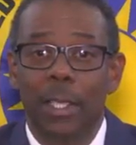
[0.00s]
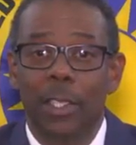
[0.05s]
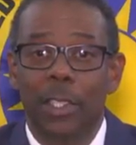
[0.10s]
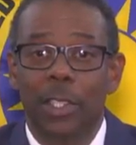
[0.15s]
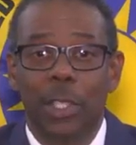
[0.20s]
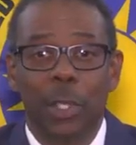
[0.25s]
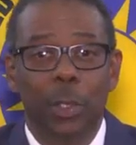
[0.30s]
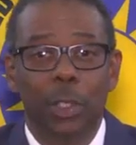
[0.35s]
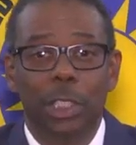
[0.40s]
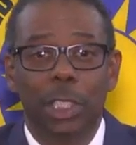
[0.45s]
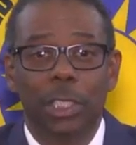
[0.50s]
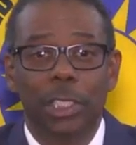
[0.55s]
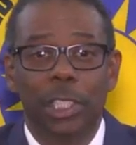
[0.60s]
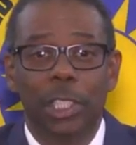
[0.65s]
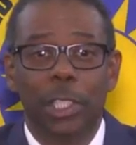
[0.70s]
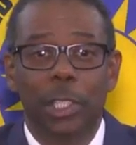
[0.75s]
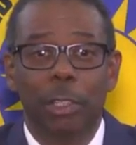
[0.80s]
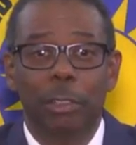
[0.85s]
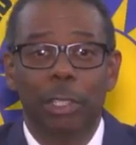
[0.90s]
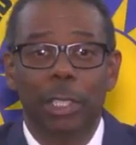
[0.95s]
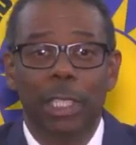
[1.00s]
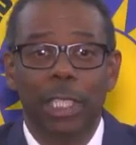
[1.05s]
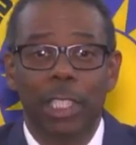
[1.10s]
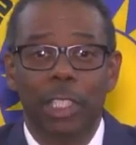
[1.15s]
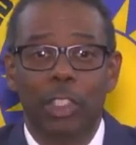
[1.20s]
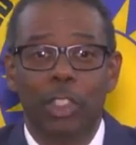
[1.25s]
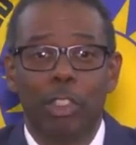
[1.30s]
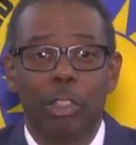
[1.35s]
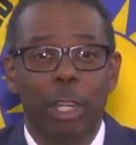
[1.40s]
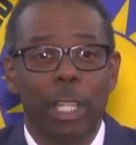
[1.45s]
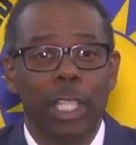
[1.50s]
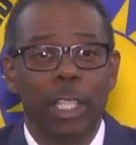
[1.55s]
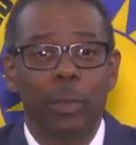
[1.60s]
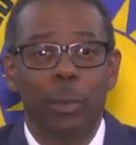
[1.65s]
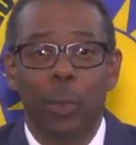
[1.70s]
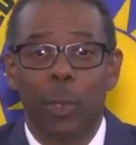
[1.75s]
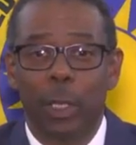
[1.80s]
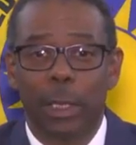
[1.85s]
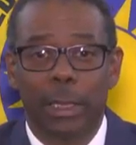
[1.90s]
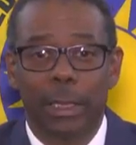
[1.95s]
Social Security is
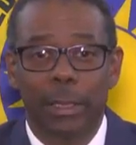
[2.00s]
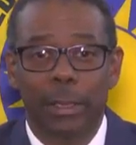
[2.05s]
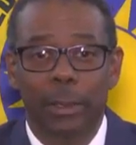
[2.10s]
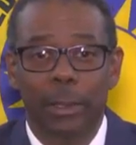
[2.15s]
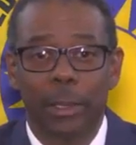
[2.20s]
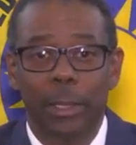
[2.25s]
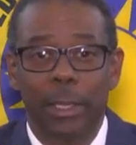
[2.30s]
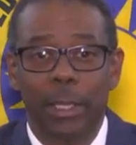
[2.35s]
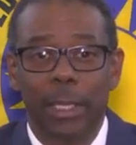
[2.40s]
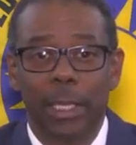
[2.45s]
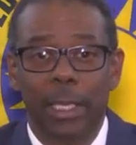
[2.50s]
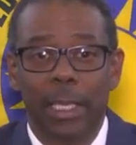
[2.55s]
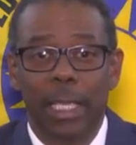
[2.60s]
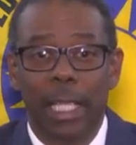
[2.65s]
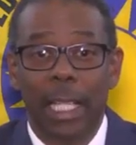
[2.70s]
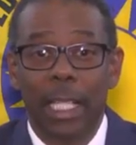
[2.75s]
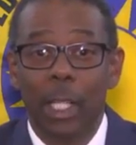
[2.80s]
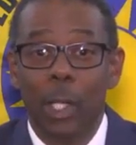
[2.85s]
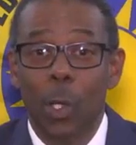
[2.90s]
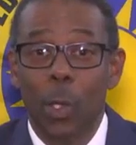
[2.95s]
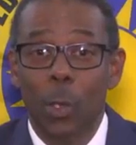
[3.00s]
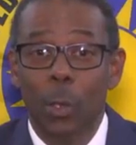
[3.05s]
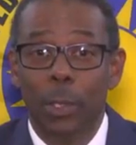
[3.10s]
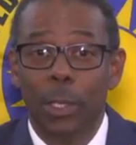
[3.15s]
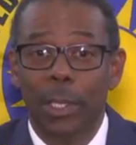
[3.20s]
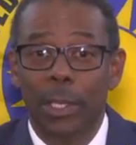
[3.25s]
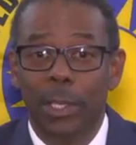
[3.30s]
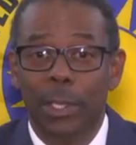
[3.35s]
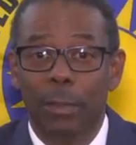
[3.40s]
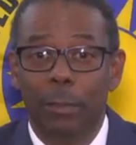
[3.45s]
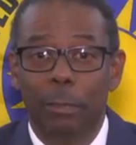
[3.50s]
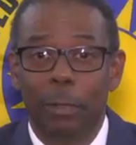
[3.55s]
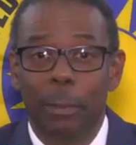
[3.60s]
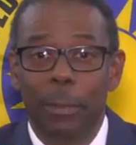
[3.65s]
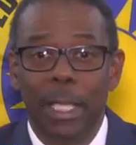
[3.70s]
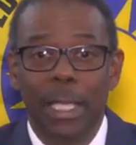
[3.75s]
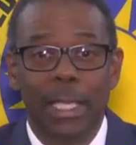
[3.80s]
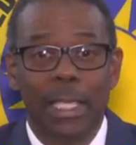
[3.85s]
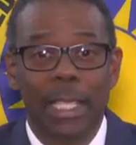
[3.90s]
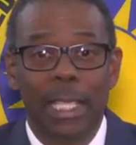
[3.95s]
treading water, and loans
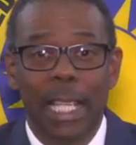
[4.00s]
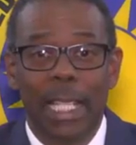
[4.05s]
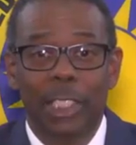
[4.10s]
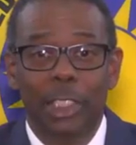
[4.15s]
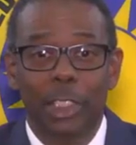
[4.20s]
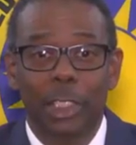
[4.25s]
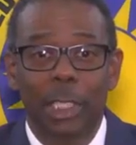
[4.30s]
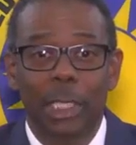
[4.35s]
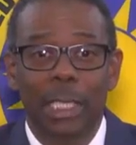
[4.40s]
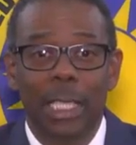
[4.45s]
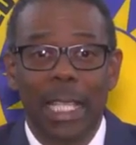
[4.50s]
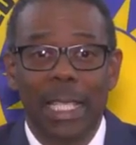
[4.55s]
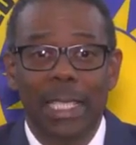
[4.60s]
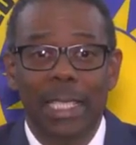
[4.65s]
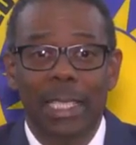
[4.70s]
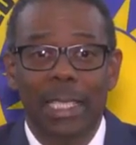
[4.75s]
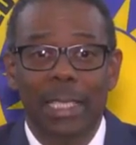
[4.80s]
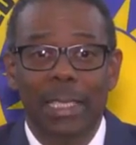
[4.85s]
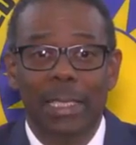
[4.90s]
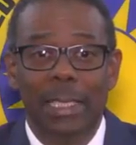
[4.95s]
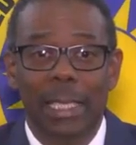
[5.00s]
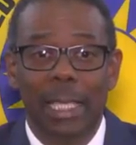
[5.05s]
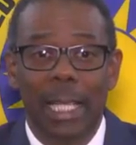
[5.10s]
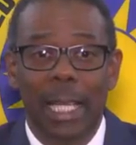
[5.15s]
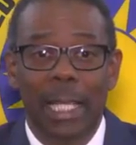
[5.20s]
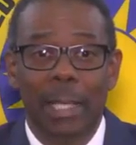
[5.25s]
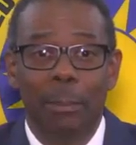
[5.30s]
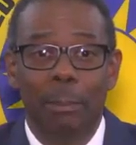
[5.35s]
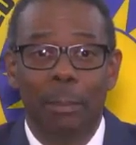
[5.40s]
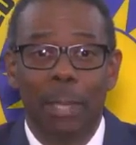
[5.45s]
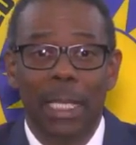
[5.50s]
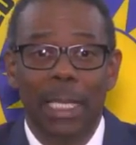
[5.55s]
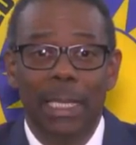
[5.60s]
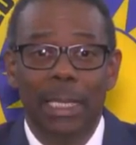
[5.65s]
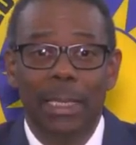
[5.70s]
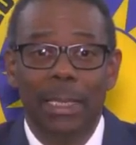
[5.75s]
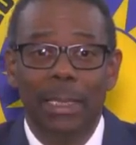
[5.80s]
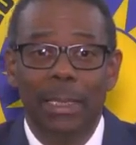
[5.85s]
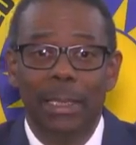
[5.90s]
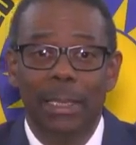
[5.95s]
from international lenders and
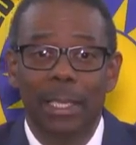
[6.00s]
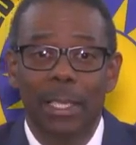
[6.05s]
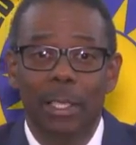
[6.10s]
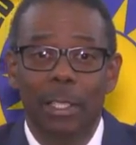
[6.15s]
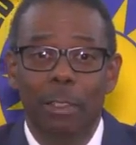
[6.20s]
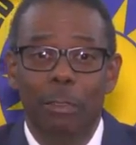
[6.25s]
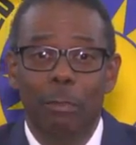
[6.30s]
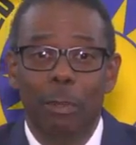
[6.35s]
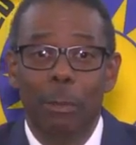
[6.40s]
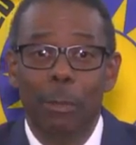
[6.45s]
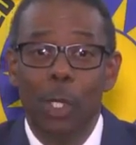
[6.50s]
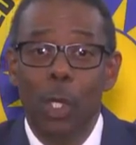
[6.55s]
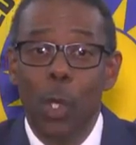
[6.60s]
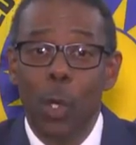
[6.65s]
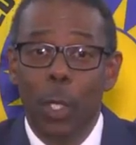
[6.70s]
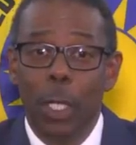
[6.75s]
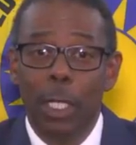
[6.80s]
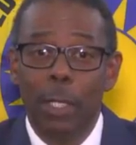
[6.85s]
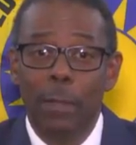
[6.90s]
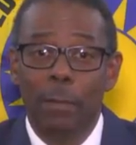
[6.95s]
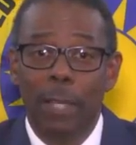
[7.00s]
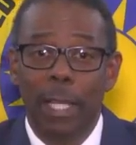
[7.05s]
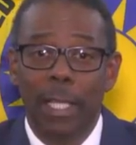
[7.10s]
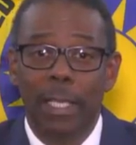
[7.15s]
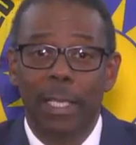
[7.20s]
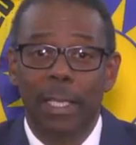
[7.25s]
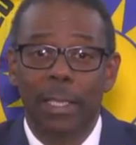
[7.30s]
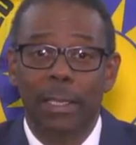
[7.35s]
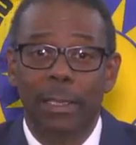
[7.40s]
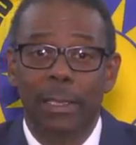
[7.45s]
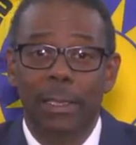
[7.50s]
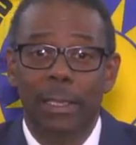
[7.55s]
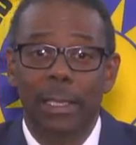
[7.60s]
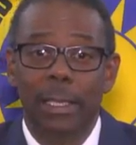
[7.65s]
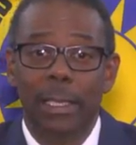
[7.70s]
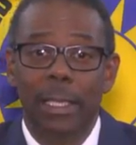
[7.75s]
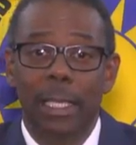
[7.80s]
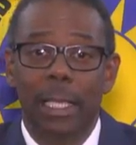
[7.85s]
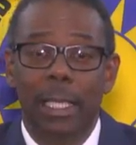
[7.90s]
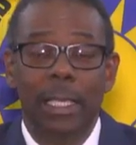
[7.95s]
bills from local vendors
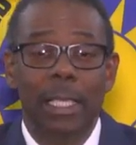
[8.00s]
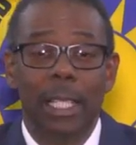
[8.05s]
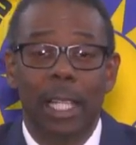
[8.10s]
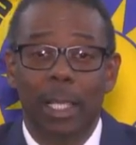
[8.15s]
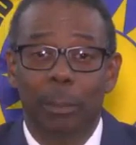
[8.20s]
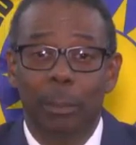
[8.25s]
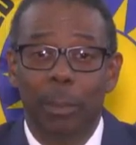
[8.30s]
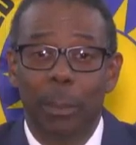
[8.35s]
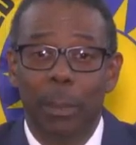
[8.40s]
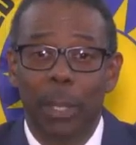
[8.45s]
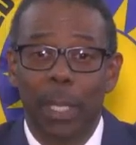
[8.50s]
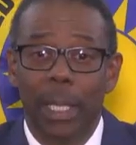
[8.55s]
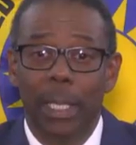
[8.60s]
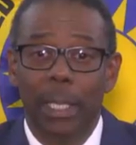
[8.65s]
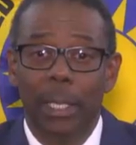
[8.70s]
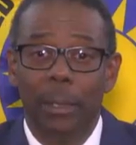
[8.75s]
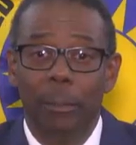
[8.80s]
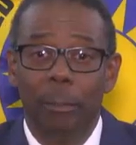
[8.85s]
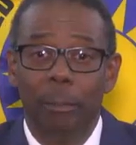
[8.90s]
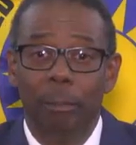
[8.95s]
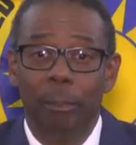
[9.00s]
cannot be paid.